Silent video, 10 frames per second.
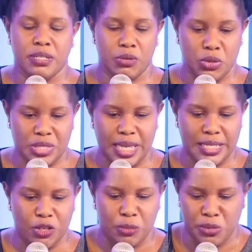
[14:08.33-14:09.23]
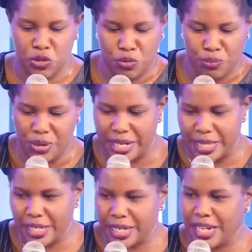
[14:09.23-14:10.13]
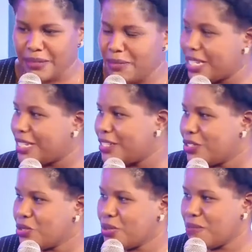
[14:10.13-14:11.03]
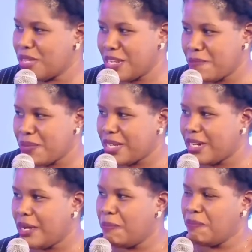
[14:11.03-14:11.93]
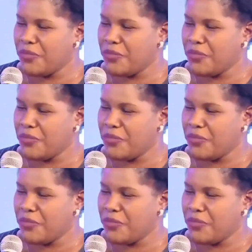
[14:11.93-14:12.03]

those guys helped me to break the car and make it into a mini pickup,